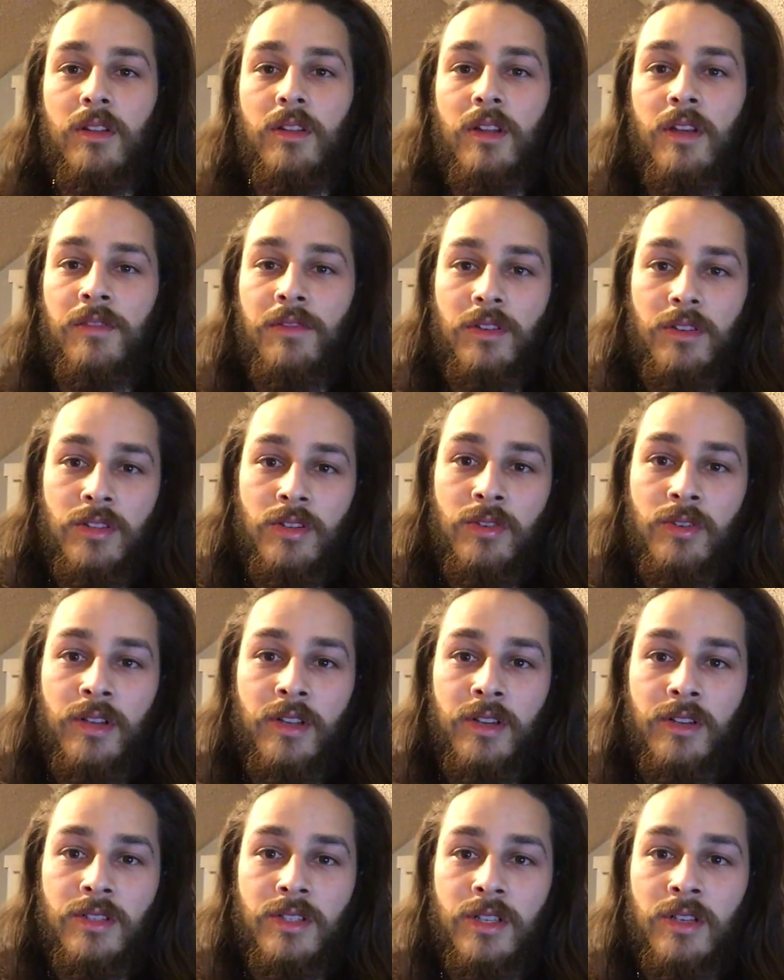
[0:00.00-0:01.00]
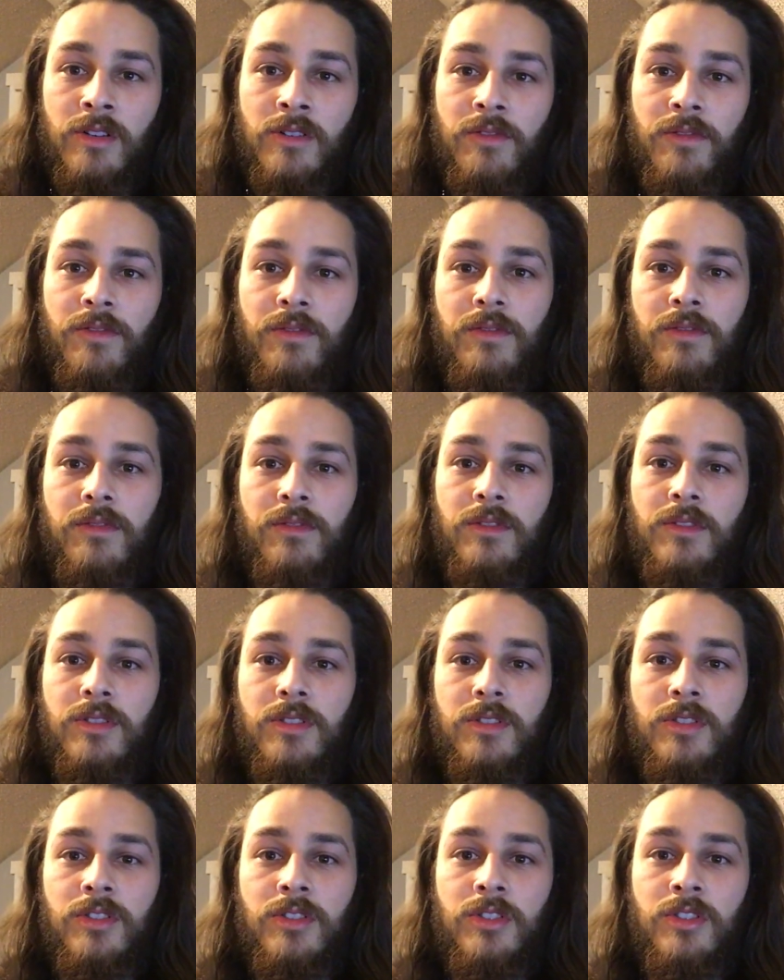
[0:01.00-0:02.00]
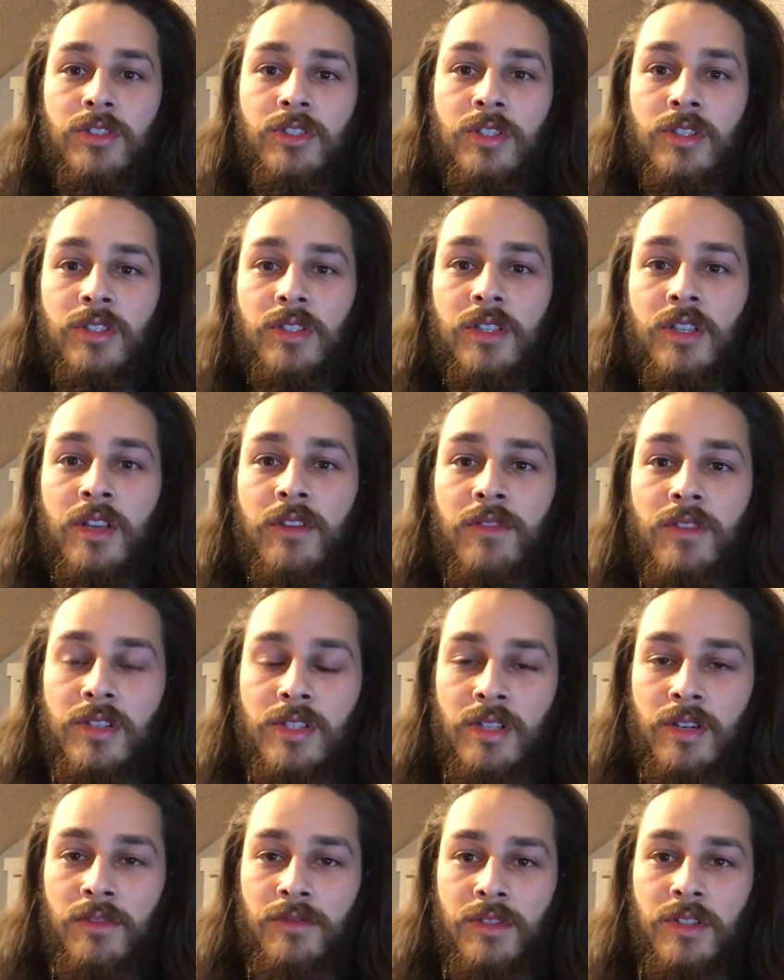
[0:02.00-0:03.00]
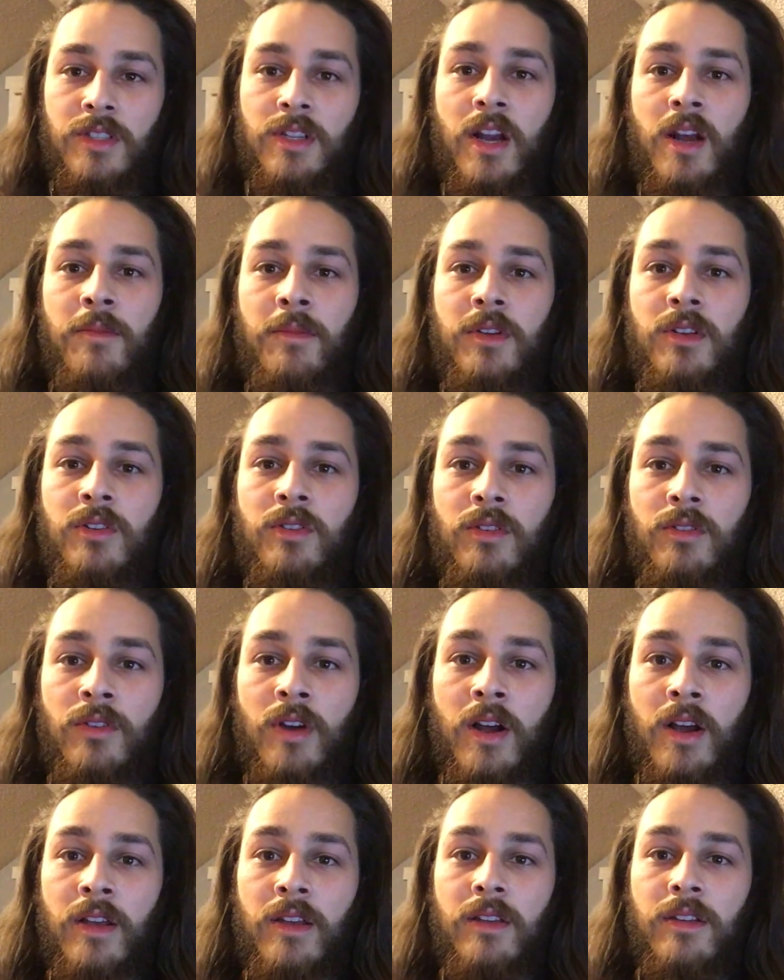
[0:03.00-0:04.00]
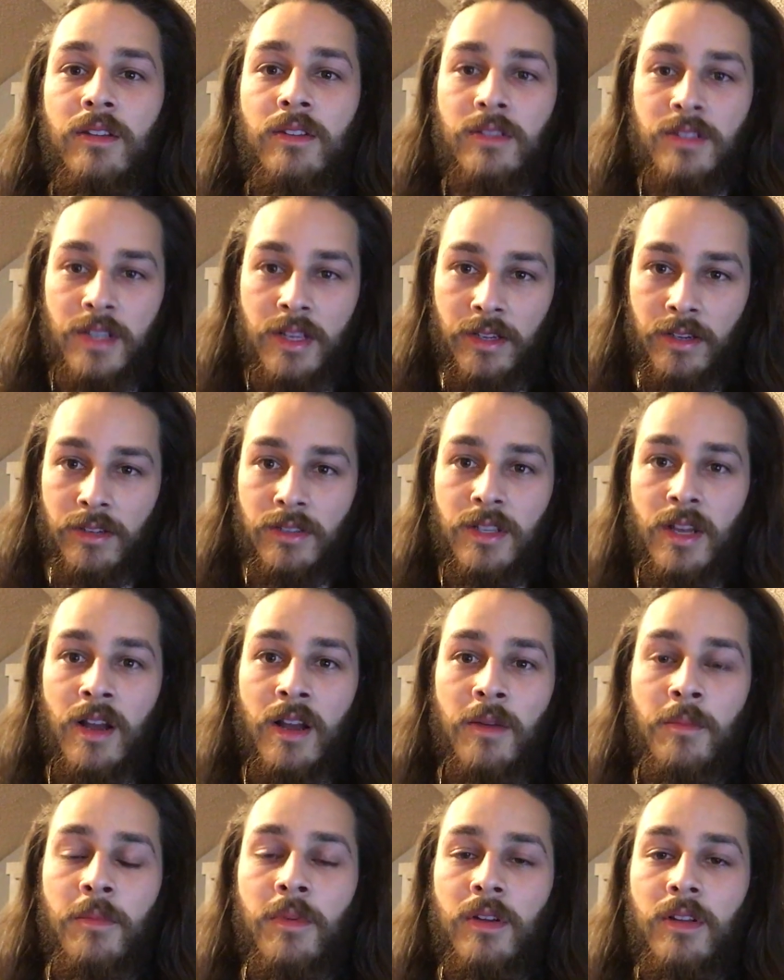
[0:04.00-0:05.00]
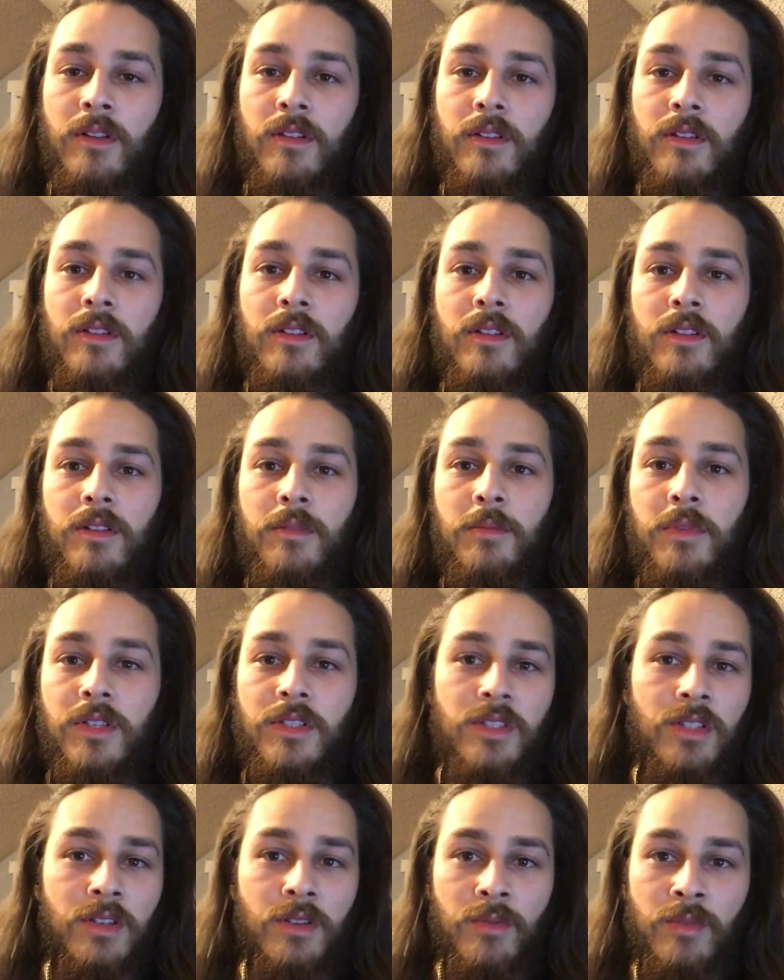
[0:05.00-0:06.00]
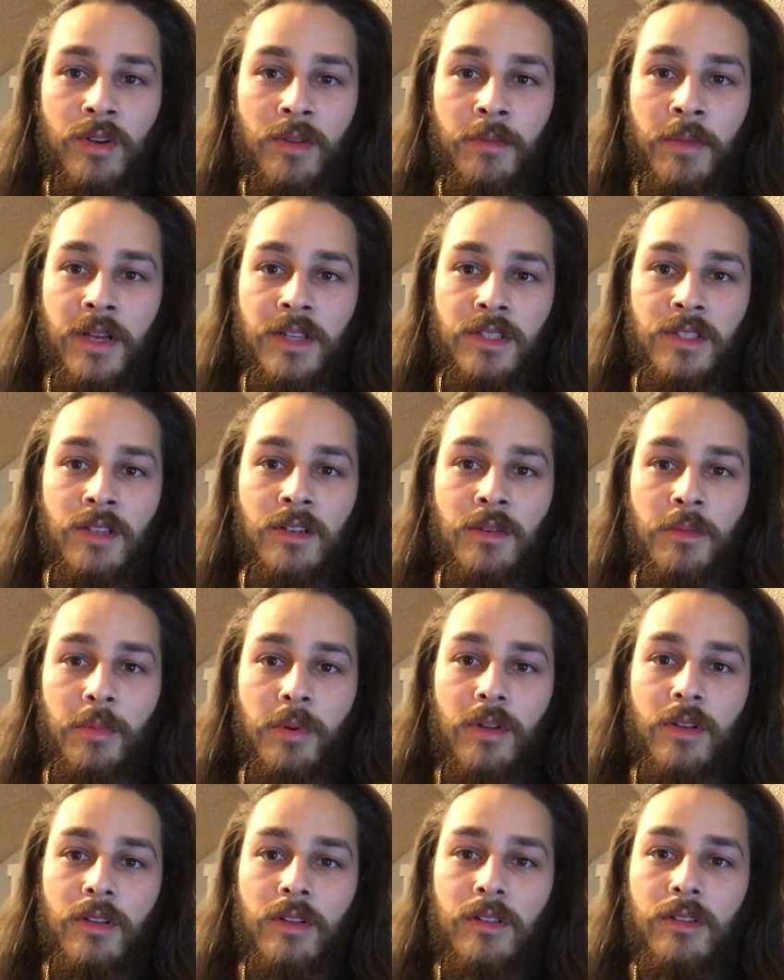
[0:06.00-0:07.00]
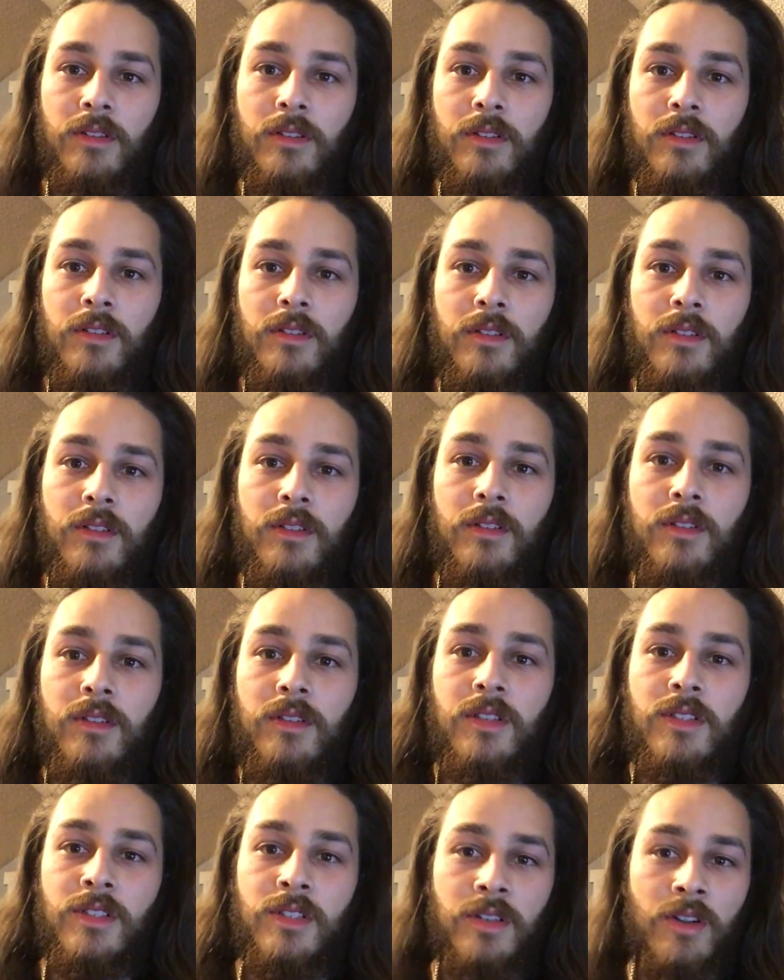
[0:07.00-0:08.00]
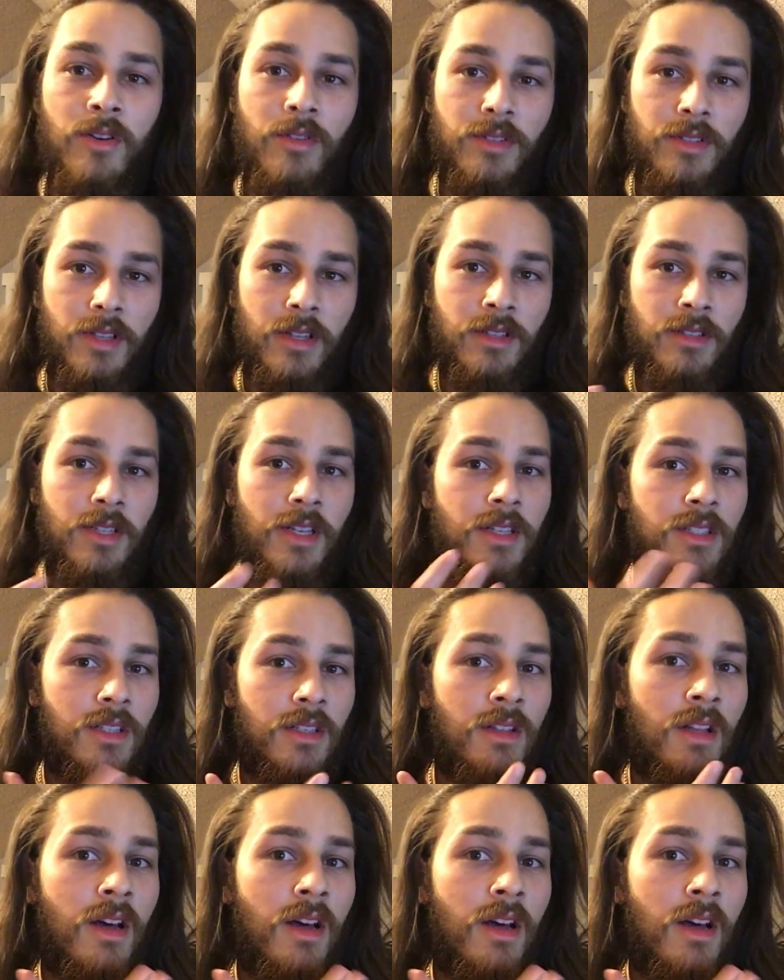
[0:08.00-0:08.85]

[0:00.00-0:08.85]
If you're doing it yourself, just give yourself the time to do it right and take your time, because you don't want to mess up. because you know it takes a